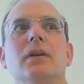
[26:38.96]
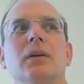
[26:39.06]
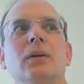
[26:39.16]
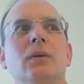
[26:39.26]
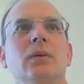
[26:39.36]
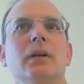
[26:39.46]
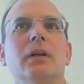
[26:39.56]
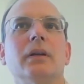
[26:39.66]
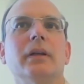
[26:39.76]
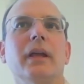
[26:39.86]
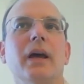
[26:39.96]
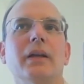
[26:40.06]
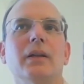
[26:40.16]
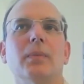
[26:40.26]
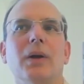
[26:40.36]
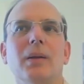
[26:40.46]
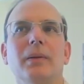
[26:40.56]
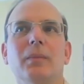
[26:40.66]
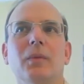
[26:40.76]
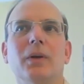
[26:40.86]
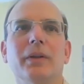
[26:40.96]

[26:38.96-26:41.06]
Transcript: So yeah, you're probably more